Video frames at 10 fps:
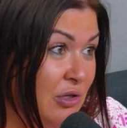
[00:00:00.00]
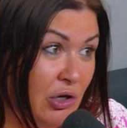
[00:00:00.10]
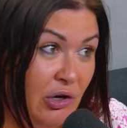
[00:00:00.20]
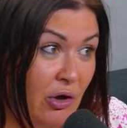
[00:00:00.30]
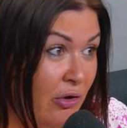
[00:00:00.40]
you
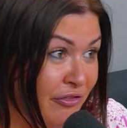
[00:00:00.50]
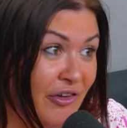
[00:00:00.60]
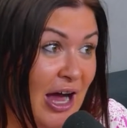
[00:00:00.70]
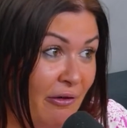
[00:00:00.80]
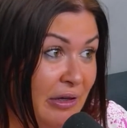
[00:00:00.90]
know, on
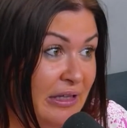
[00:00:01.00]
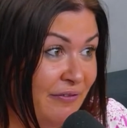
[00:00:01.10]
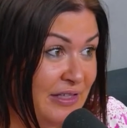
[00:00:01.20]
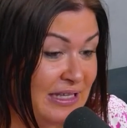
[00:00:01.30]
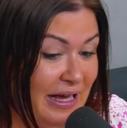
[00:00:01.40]
fire really
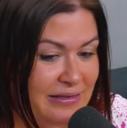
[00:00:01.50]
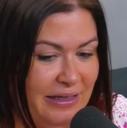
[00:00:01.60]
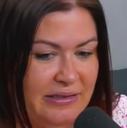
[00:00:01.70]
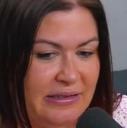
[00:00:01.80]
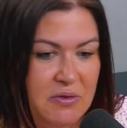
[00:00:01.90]
for
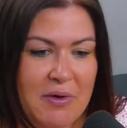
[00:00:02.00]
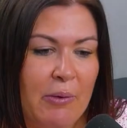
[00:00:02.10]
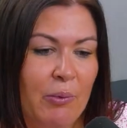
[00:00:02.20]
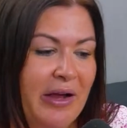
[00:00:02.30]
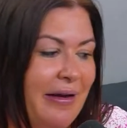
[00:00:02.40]
Southside since
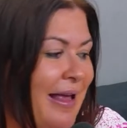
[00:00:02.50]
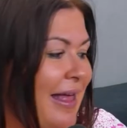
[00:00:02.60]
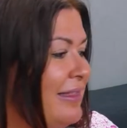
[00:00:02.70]
round one.